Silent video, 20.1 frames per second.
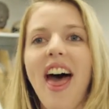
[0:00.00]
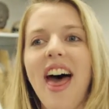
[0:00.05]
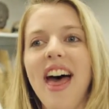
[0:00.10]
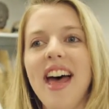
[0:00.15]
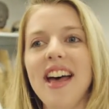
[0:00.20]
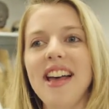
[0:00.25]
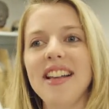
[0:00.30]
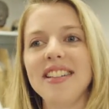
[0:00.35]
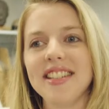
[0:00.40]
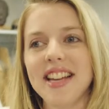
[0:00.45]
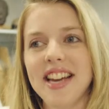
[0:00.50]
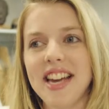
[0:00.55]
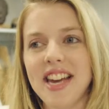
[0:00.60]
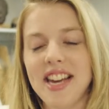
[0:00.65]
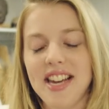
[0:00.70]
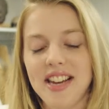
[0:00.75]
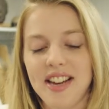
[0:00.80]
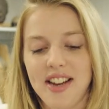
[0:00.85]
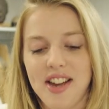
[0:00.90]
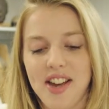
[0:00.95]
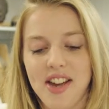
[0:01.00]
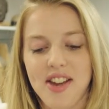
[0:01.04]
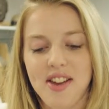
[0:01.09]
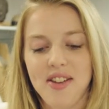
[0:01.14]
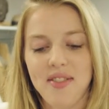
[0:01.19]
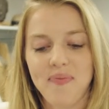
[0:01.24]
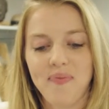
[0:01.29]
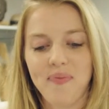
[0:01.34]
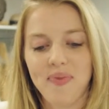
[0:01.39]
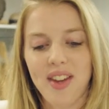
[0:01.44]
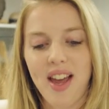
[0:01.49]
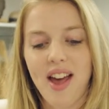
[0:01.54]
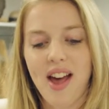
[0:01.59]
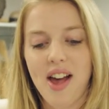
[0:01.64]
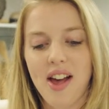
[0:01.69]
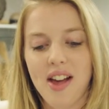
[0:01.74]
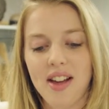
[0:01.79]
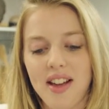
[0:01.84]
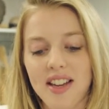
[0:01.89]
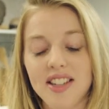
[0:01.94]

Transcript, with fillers: as a, a uh,